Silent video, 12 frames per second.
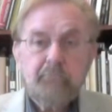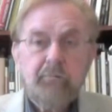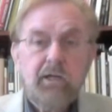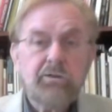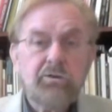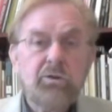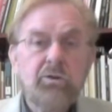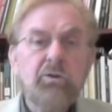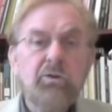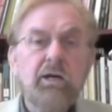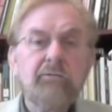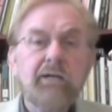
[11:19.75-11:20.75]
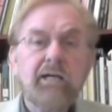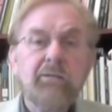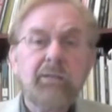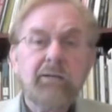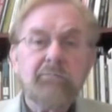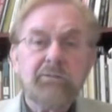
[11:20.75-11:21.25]
And so you have
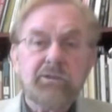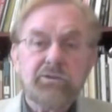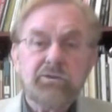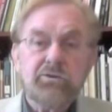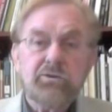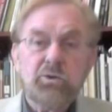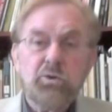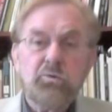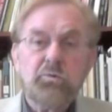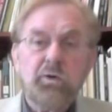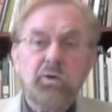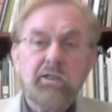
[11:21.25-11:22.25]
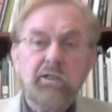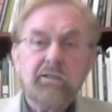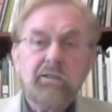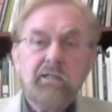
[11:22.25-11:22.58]
Anabaptists who fought